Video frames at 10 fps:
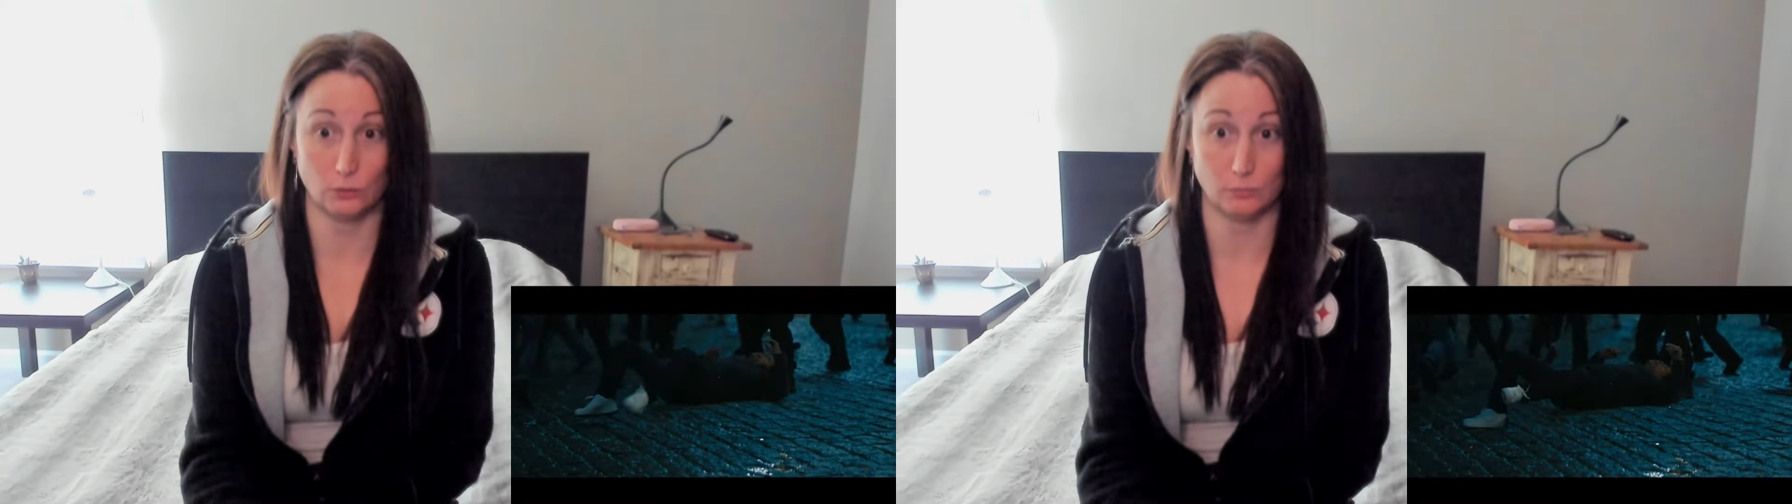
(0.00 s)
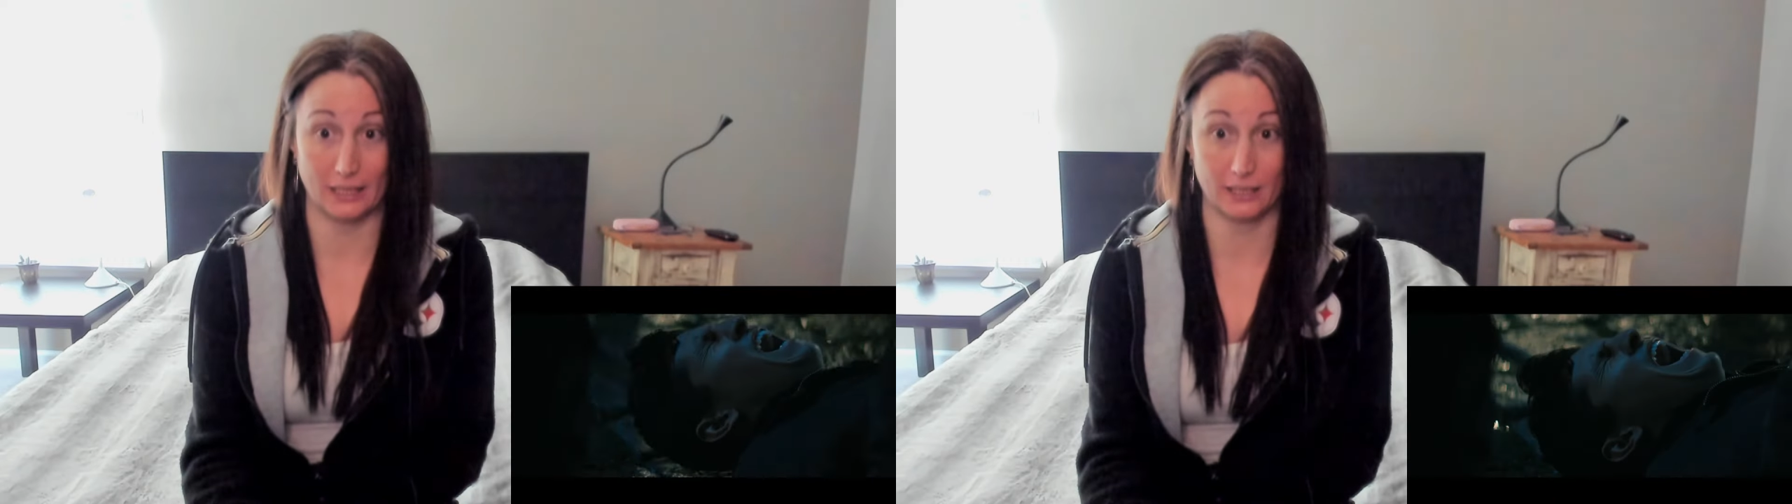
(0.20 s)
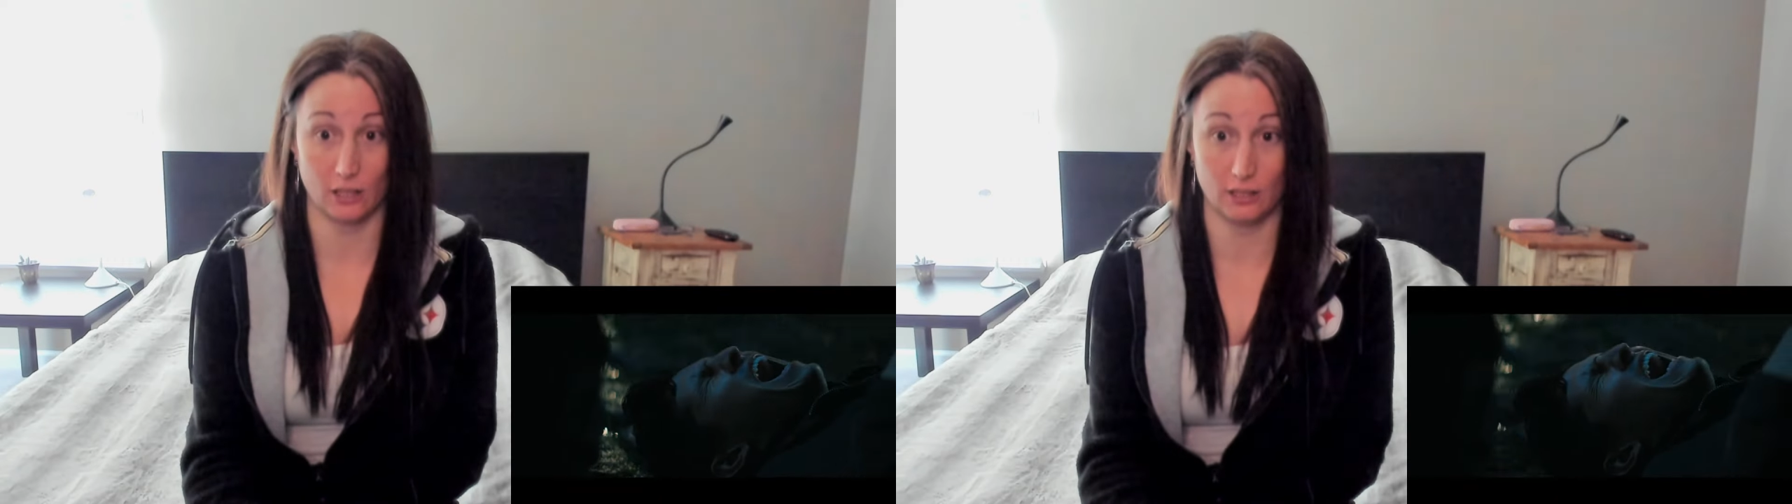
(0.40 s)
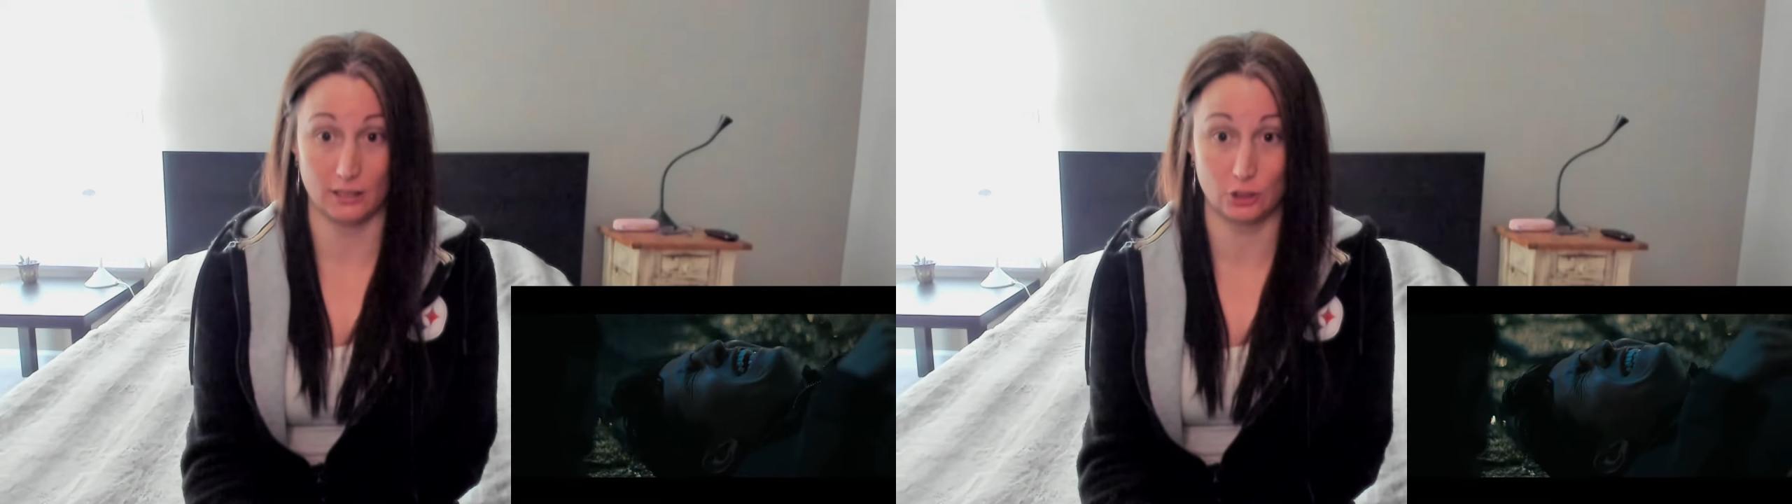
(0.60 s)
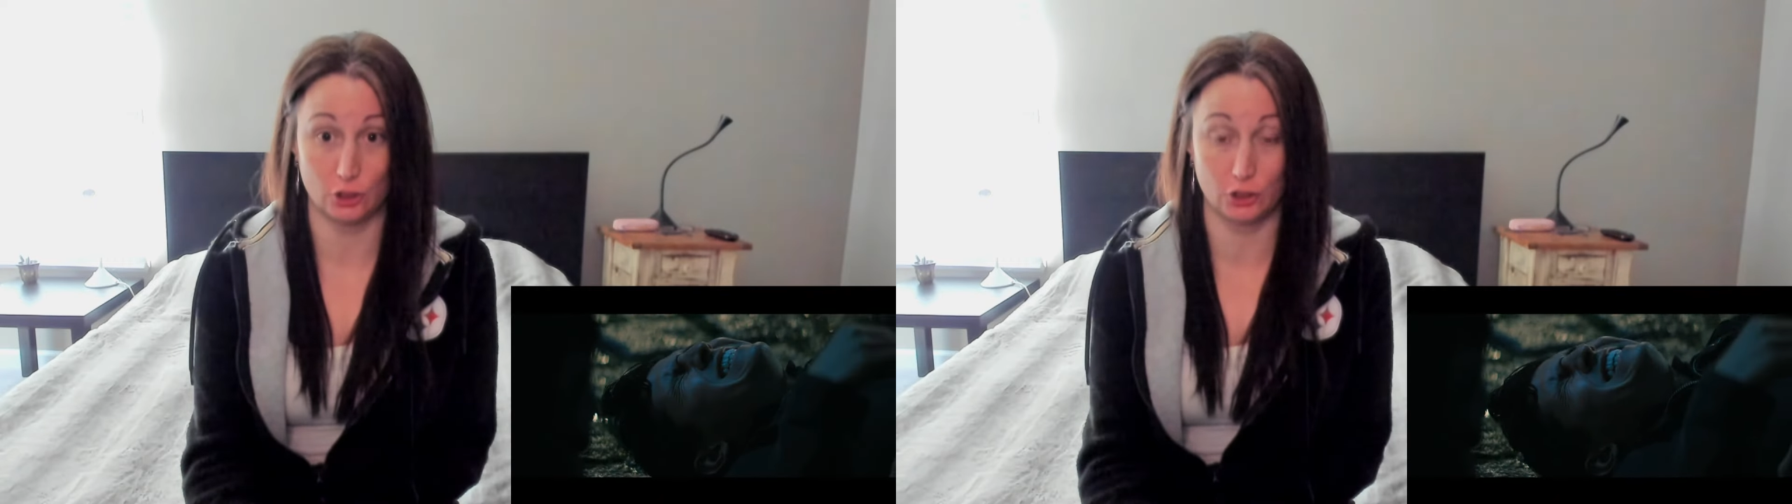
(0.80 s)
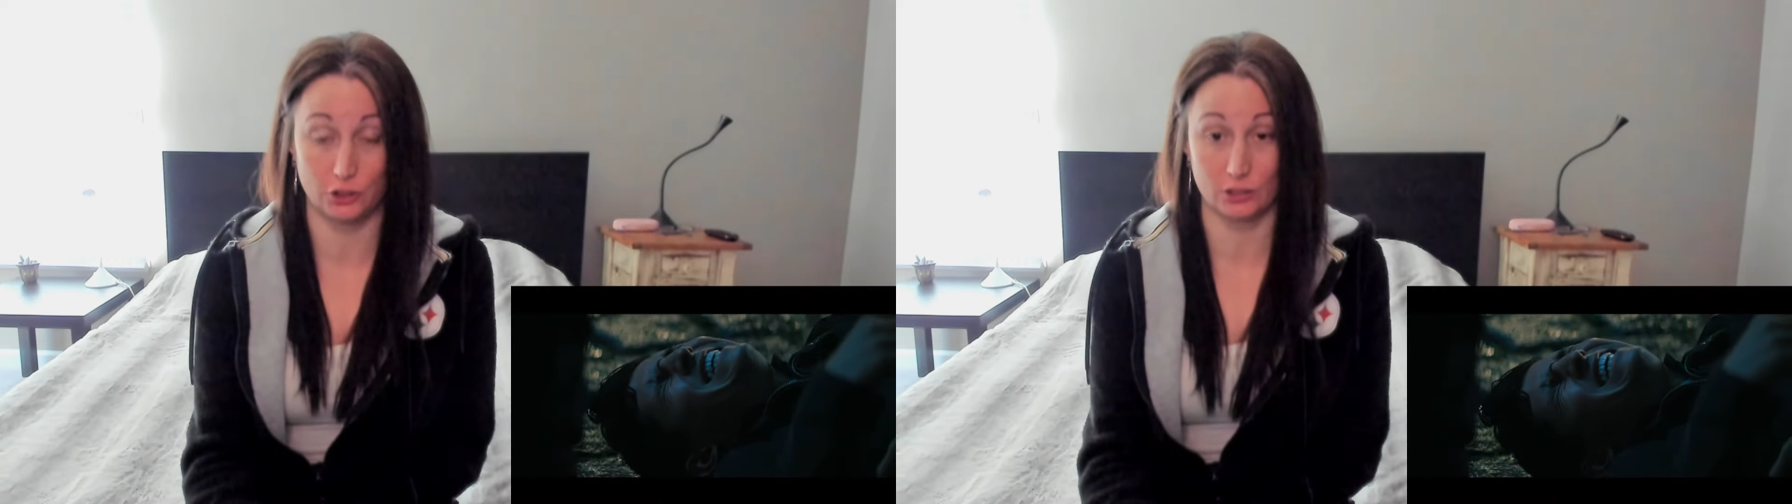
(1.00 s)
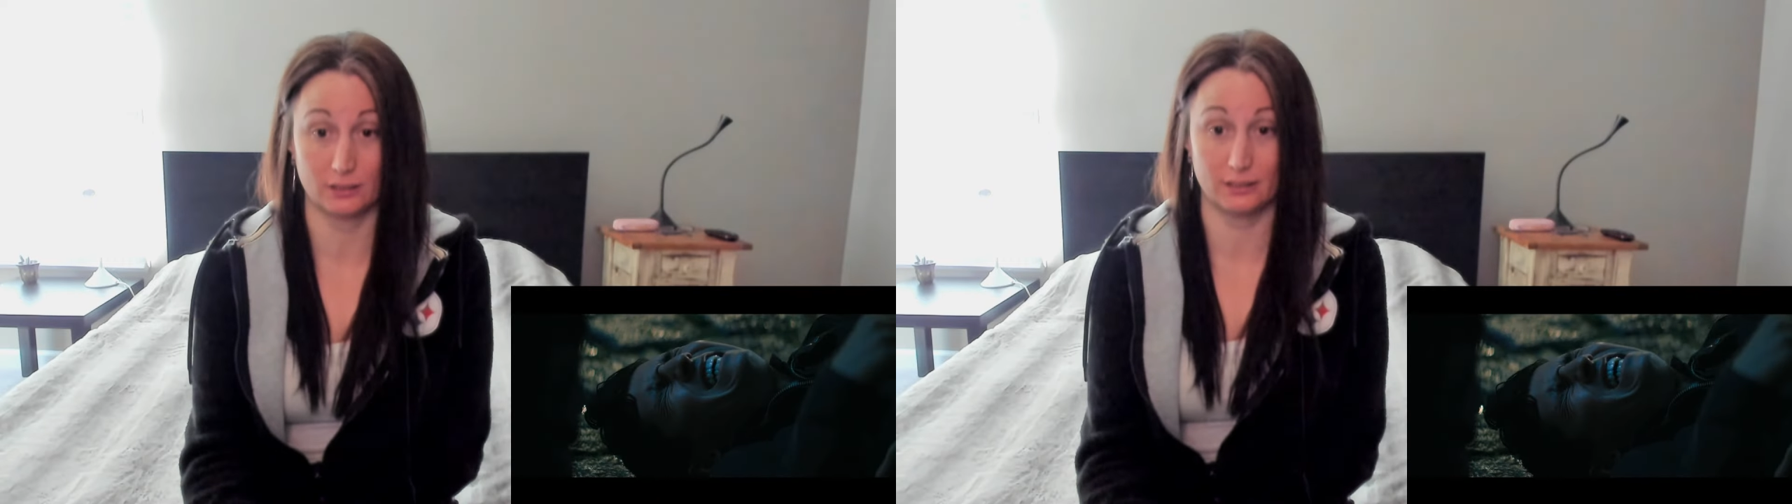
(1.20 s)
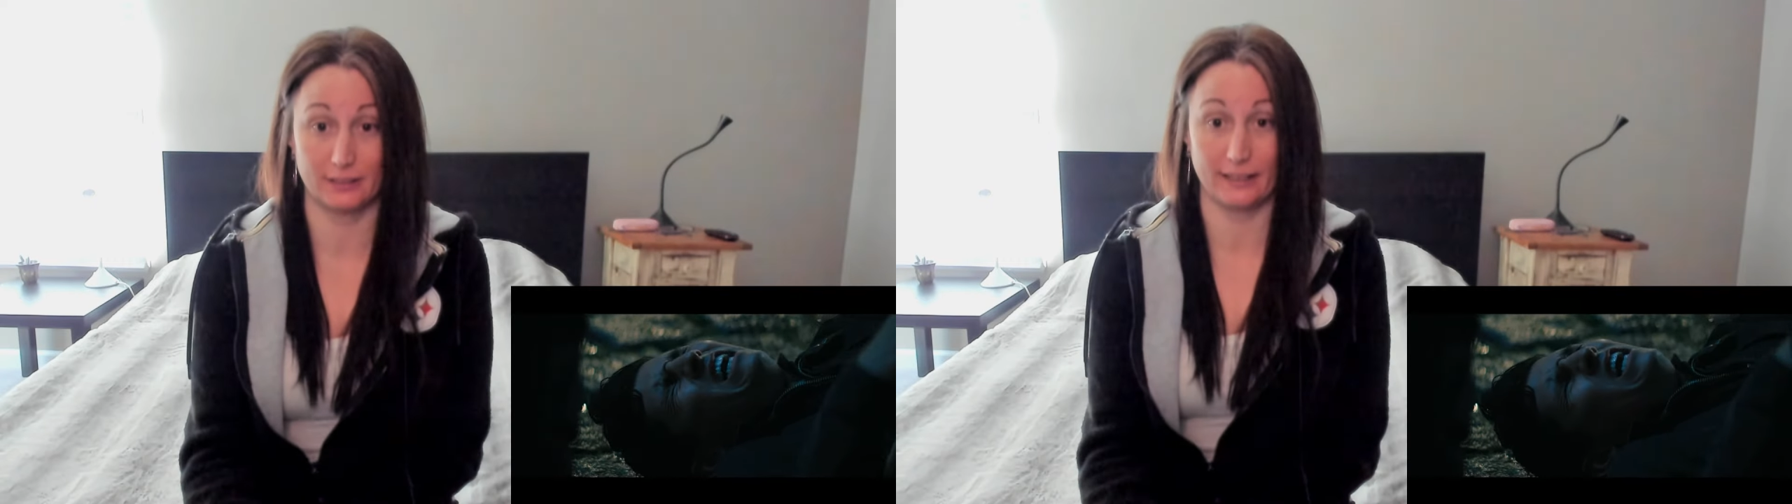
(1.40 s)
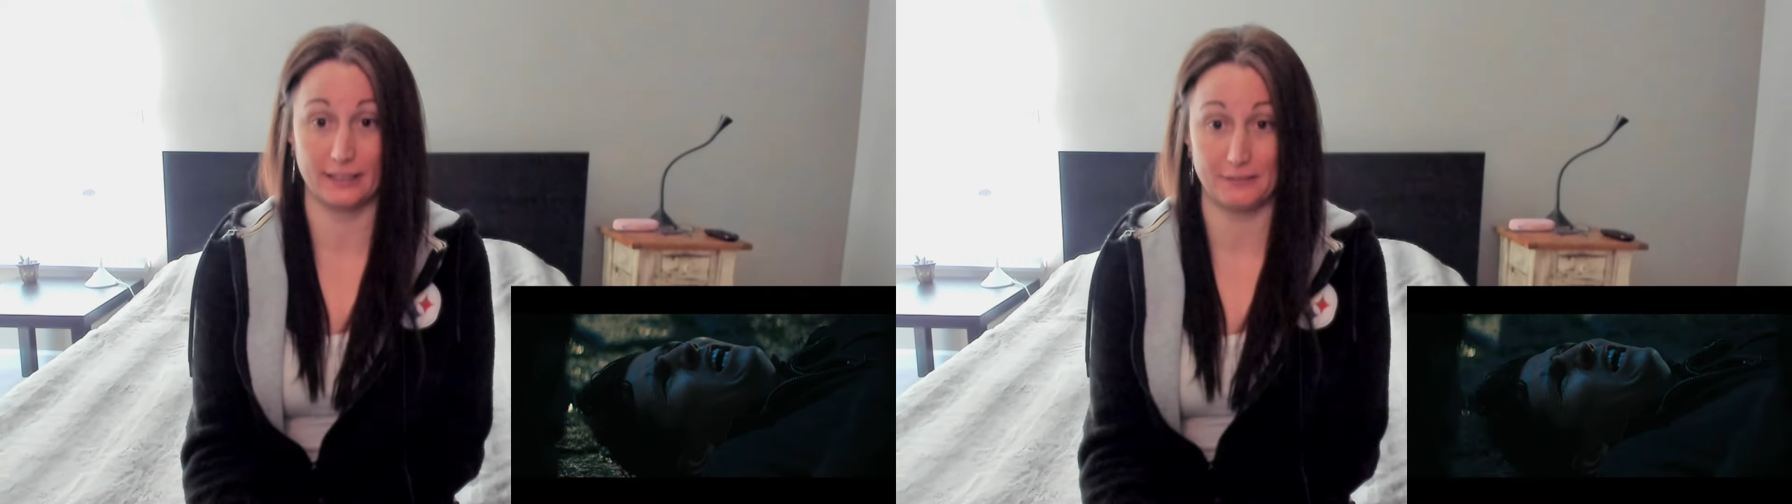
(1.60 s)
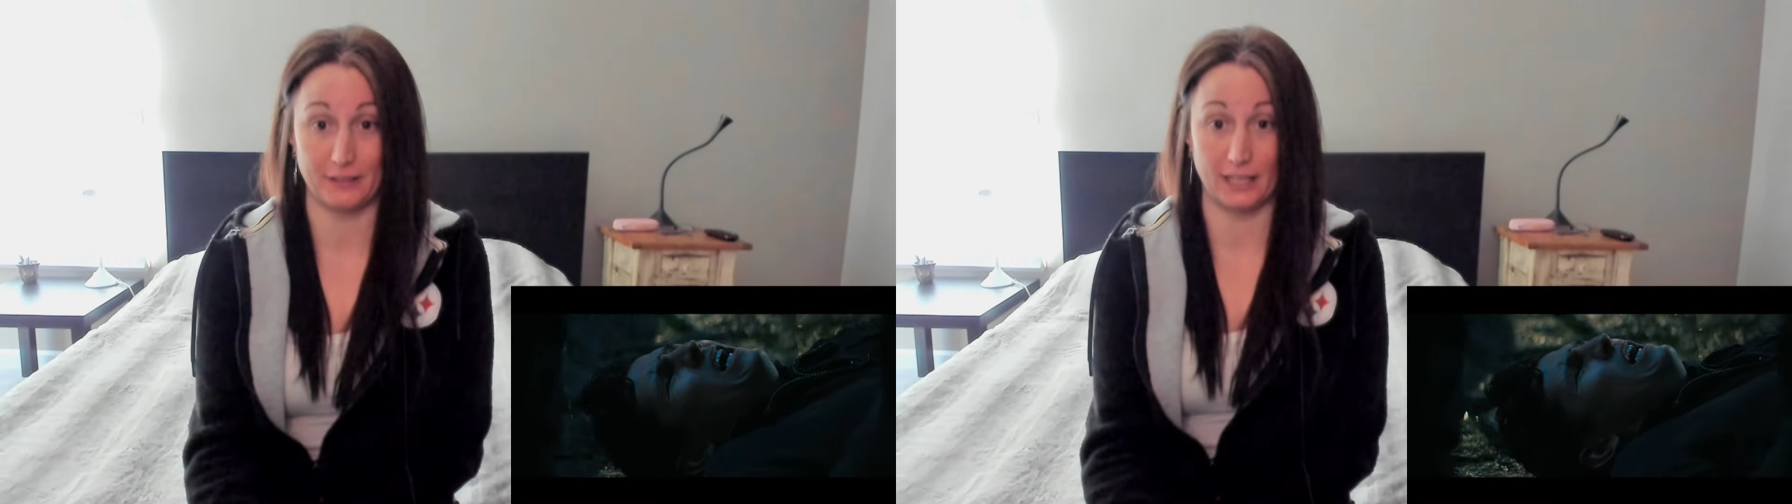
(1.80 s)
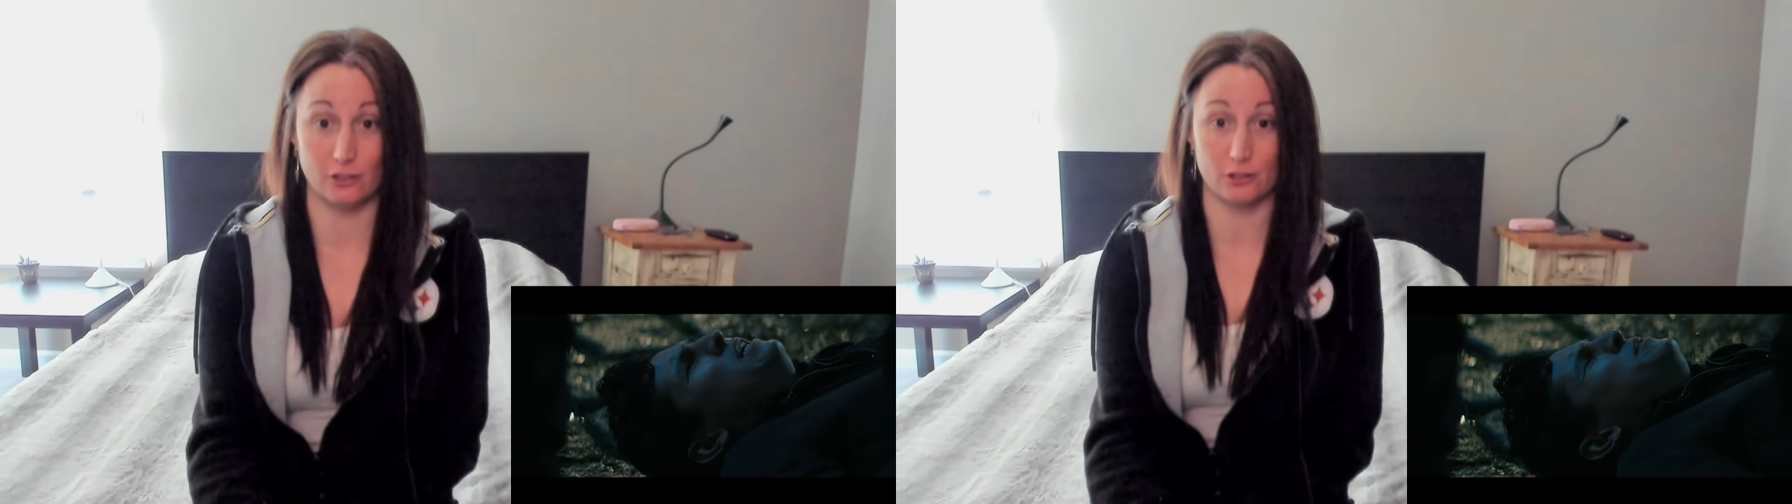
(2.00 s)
my gosh. It's fine,